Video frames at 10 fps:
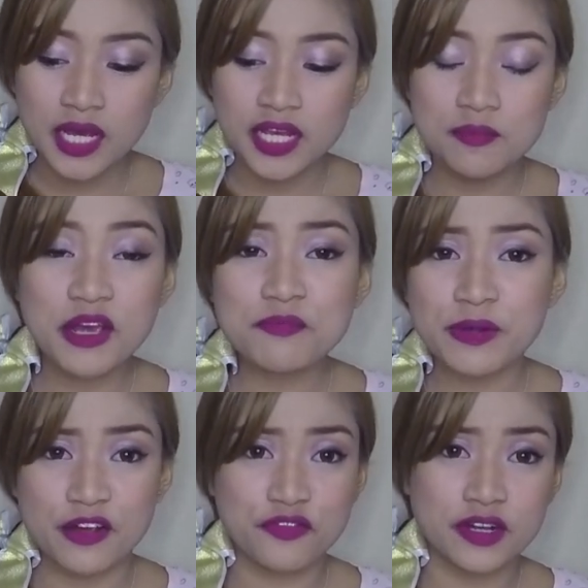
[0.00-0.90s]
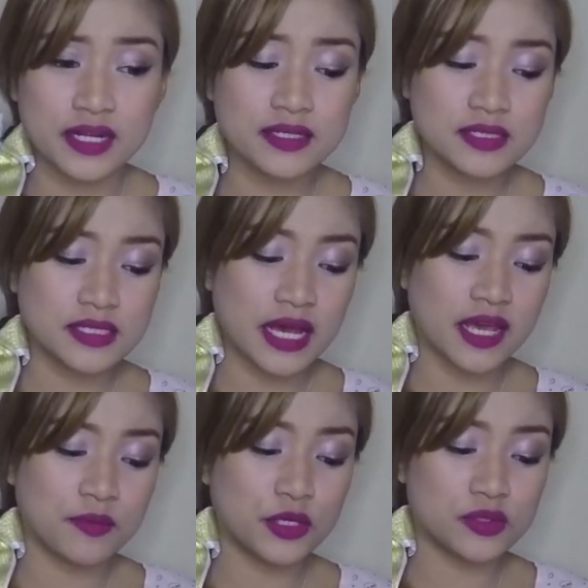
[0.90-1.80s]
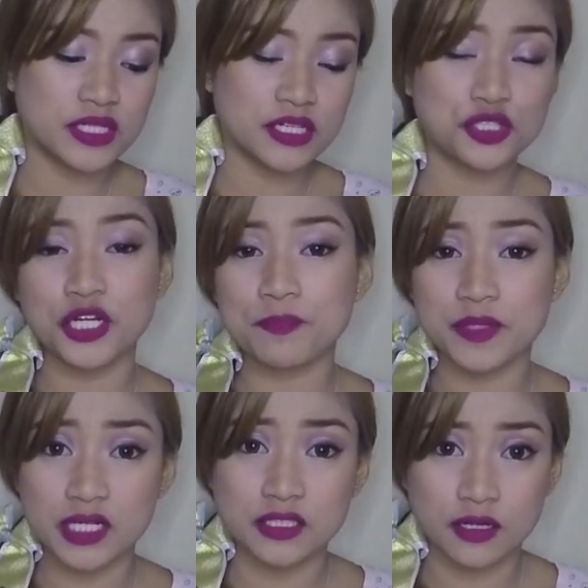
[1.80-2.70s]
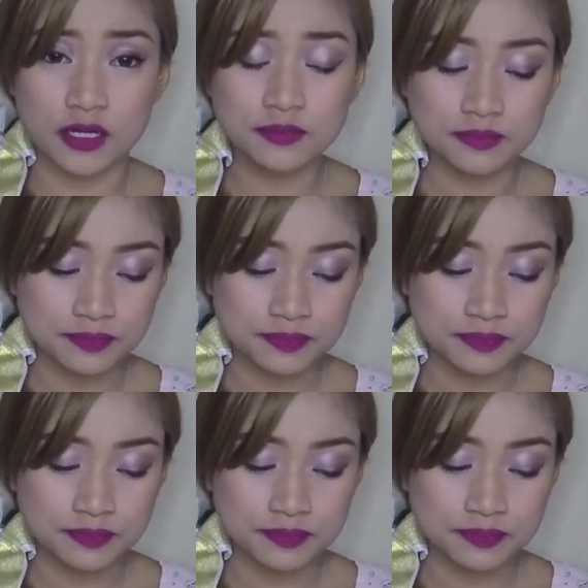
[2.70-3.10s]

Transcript: In my preference, I'm using trip.com.